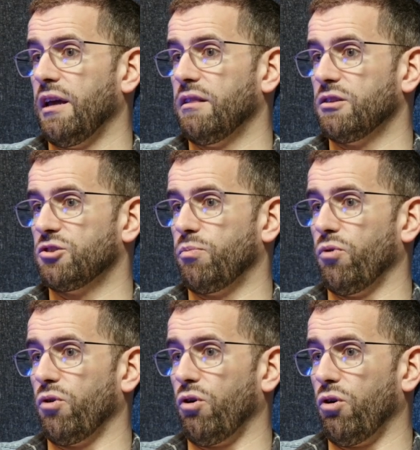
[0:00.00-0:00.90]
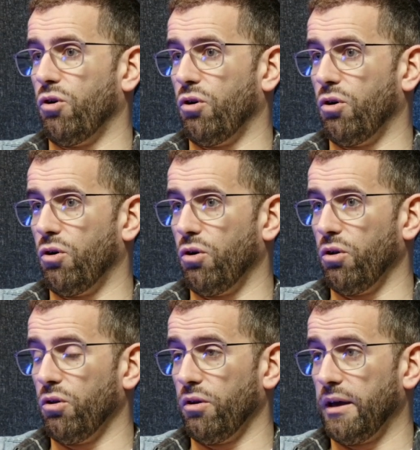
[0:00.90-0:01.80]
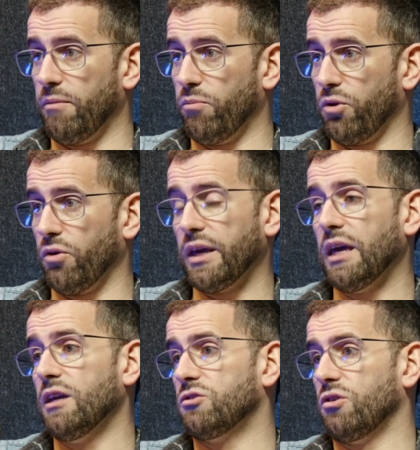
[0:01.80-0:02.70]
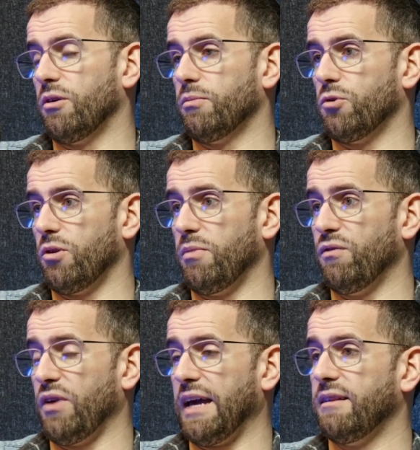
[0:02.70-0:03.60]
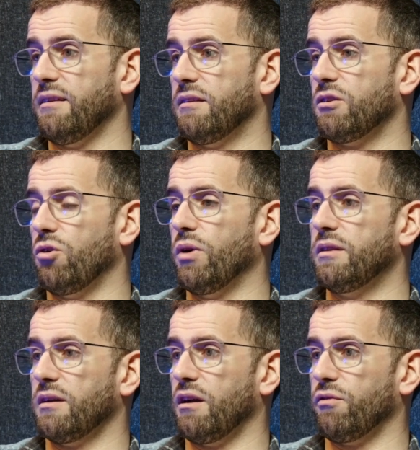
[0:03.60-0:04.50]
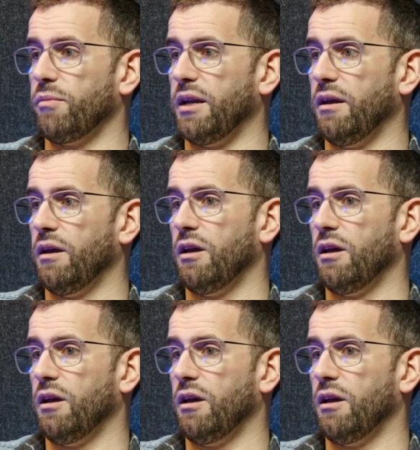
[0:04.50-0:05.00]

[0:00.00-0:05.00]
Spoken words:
to support all employees who are going to be vetted to go into government.